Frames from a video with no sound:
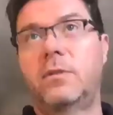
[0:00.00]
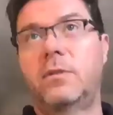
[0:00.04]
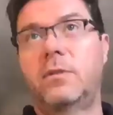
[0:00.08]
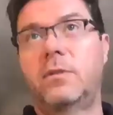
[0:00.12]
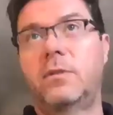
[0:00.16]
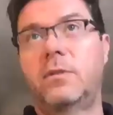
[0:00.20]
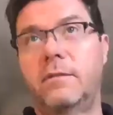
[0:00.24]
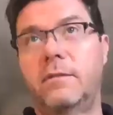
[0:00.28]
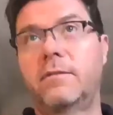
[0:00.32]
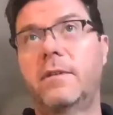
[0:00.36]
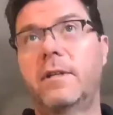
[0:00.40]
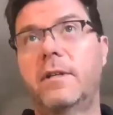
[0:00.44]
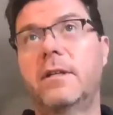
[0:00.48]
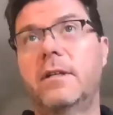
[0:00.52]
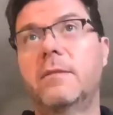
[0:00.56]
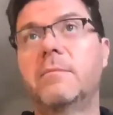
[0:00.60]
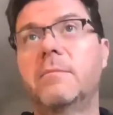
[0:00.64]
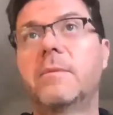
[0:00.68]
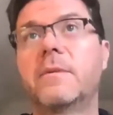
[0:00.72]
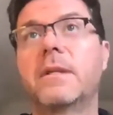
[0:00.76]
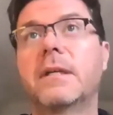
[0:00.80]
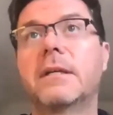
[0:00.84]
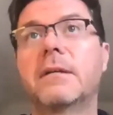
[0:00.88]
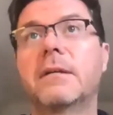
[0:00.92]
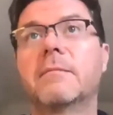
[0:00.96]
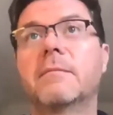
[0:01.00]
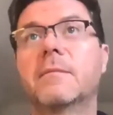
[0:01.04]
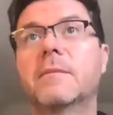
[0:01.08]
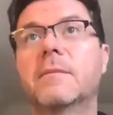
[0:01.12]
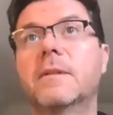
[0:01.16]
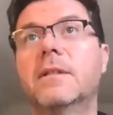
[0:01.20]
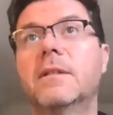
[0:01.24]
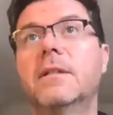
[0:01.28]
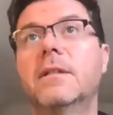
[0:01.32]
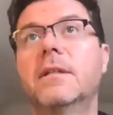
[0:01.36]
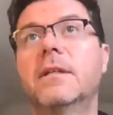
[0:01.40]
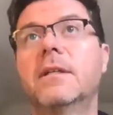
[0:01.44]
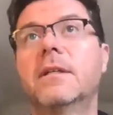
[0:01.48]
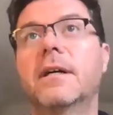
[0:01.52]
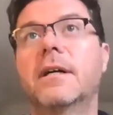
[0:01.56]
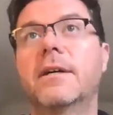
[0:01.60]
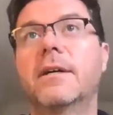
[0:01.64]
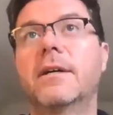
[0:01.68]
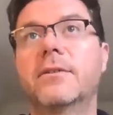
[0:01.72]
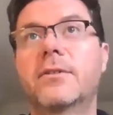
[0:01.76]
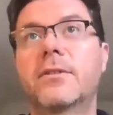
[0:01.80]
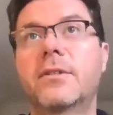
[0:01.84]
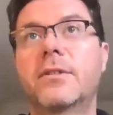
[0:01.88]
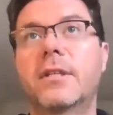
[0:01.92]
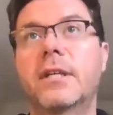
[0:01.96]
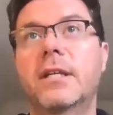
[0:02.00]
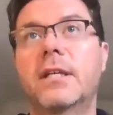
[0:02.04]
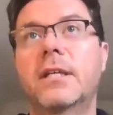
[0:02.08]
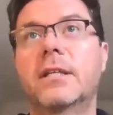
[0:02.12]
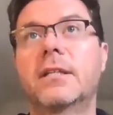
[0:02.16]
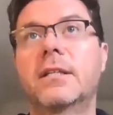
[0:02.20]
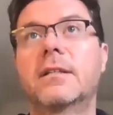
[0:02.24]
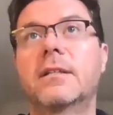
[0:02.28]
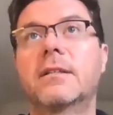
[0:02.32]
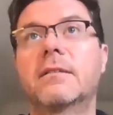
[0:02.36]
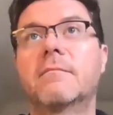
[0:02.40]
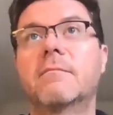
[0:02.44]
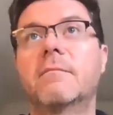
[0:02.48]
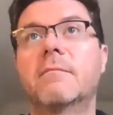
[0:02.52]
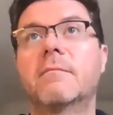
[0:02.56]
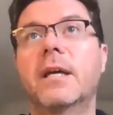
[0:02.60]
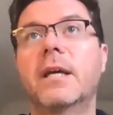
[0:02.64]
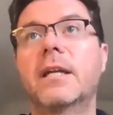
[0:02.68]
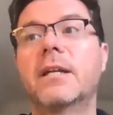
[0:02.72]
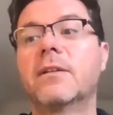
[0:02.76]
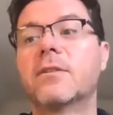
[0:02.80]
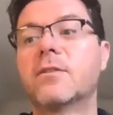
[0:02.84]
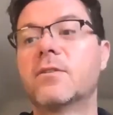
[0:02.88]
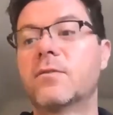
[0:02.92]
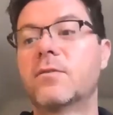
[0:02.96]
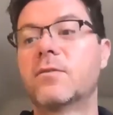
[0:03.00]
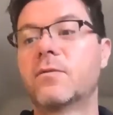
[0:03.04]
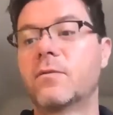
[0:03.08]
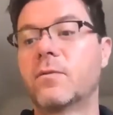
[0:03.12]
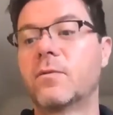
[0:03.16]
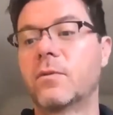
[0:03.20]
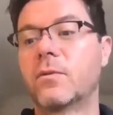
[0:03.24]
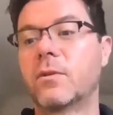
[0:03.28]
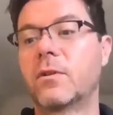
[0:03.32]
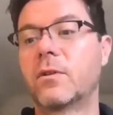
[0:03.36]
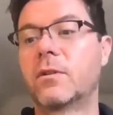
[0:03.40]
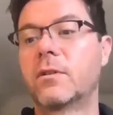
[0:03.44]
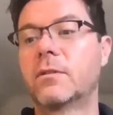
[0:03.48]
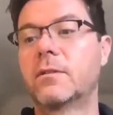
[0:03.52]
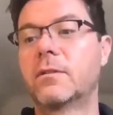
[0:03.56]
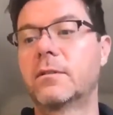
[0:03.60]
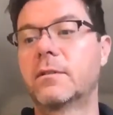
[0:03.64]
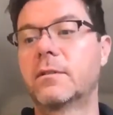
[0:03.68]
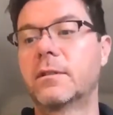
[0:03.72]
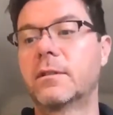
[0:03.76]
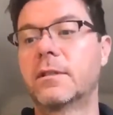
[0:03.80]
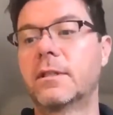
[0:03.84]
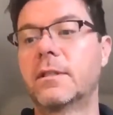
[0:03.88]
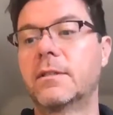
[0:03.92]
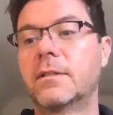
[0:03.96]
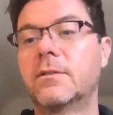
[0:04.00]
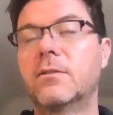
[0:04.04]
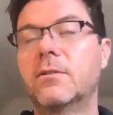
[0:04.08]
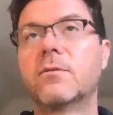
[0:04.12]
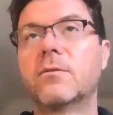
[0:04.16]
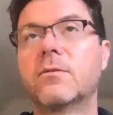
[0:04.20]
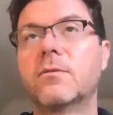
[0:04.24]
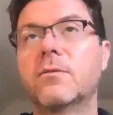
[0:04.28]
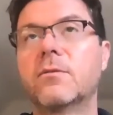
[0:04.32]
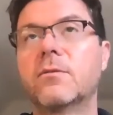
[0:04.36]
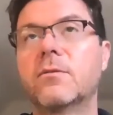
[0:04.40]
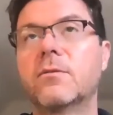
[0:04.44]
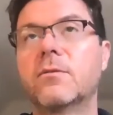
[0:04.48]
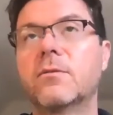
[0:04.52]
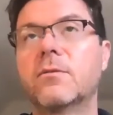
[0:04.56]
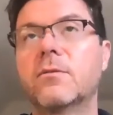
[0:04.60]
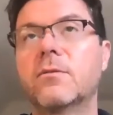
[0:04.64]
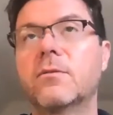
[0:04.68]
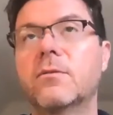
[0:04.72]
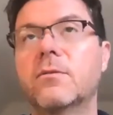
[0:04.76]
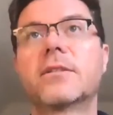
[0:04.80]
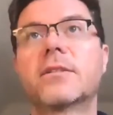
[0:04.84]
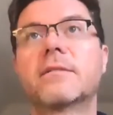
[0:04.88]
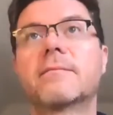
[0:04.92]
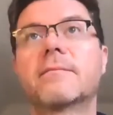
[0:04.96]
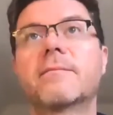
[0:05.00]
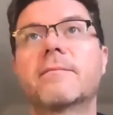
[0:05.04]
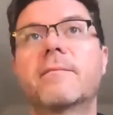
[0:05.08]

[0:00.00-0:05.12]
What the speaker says: help them understand and manage for dune restoration.